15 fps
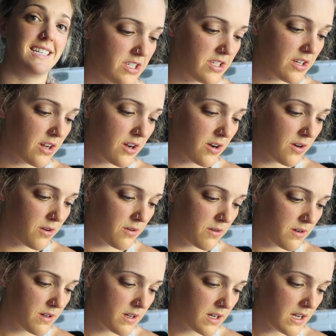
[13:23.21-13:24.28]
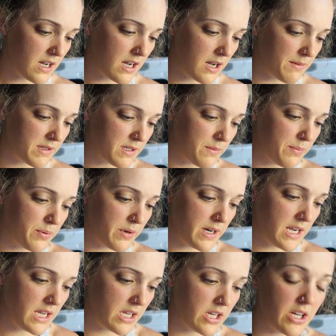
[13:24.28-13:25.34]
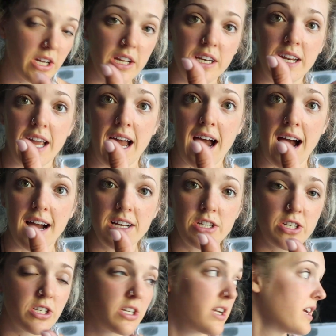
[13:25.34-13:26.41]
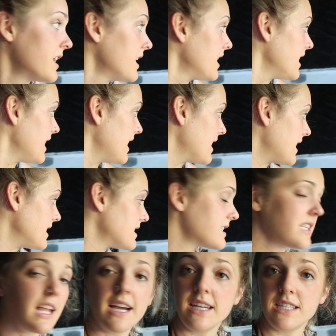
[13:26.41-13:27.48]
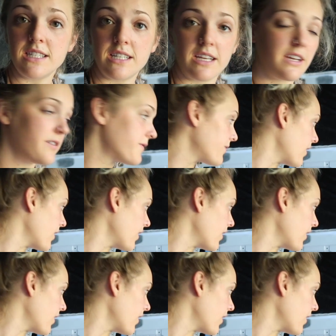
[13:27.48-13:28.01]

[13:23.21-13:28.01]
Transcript: So it's a pretty good gash, and I sliced it